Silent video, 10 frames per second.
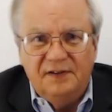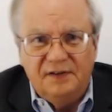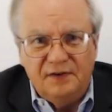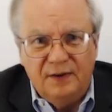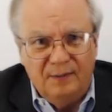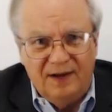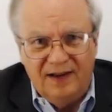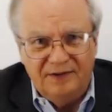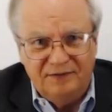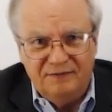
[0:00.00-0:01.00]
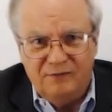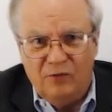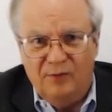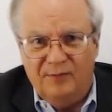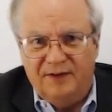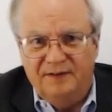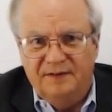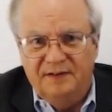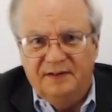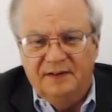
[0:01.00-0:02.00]
determination for me.
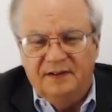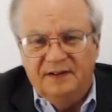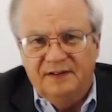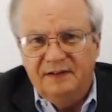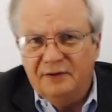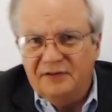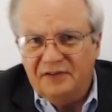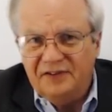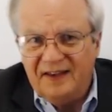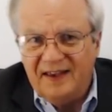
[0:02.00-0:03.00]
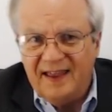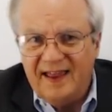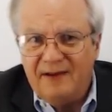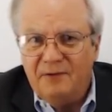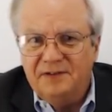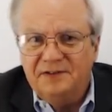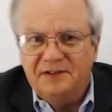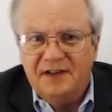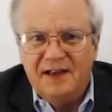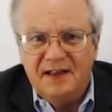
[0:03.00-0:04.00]
Differences in
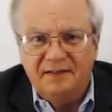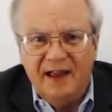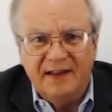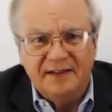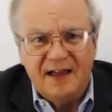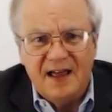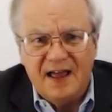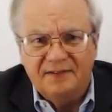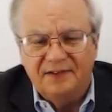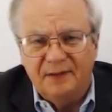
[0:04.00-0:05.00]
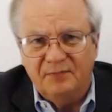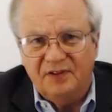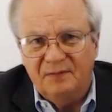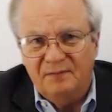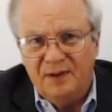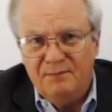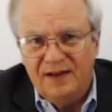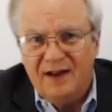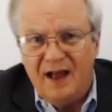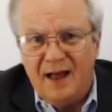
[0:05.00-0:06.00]
language con and concepts can be
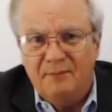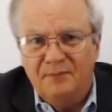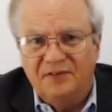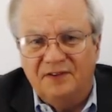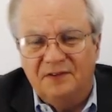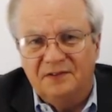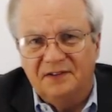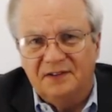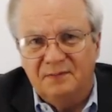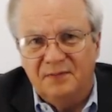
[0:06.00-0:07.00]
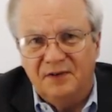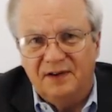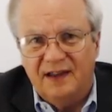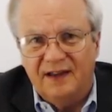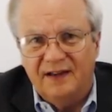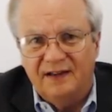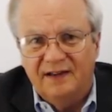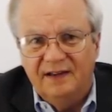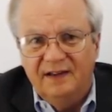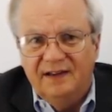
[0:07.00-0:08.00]
big obstacles in communicating
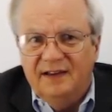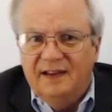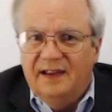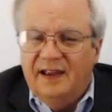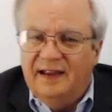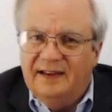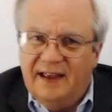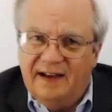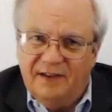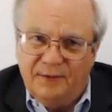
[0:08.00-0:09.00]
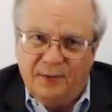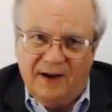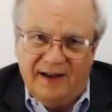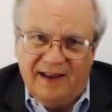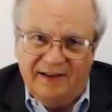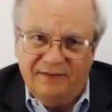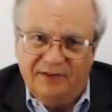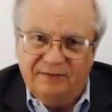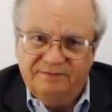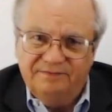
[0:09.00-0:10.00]
and getting to the right
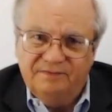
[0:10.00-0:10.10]
answer.